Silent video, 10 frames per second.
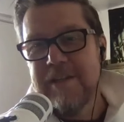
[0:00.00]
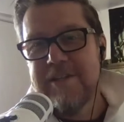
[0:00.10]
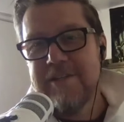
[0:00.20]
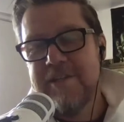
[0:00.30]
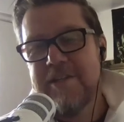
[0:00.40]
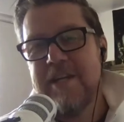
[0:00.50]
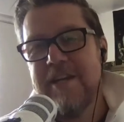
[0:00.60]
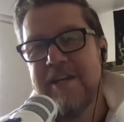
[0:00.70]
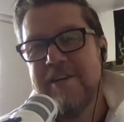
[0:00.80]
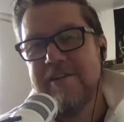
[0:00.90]
at least at the
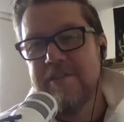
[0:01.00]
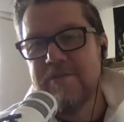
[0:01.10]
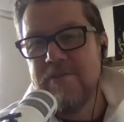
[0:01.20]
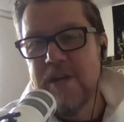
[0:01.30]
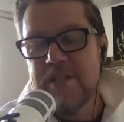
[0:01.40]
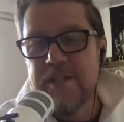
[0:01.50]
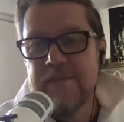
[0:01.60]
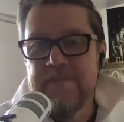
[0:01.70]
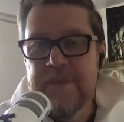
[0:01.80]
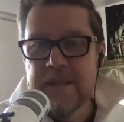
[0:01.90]
Sunday cult of Crutch.